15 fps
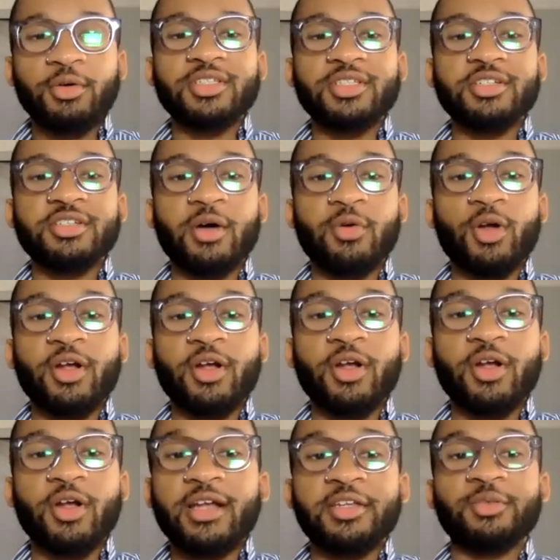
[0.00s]
which is my work
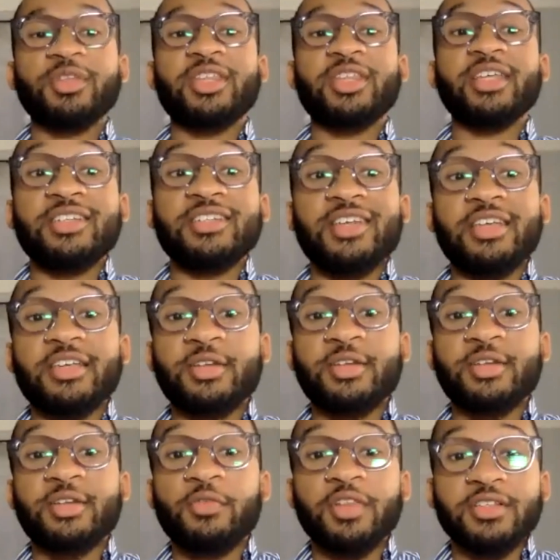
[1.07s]
I did with
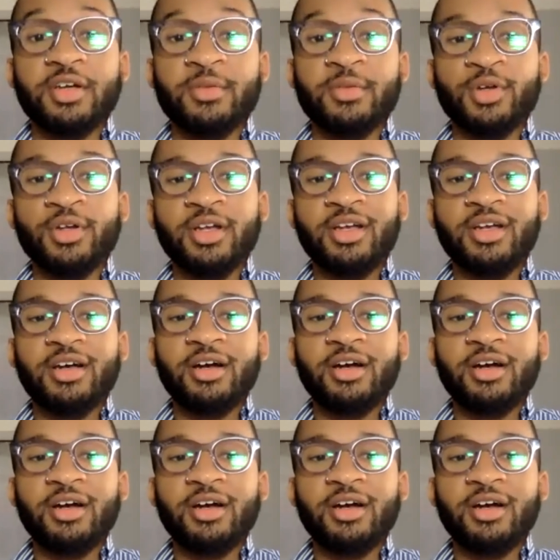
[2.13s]
NJJN over the summer,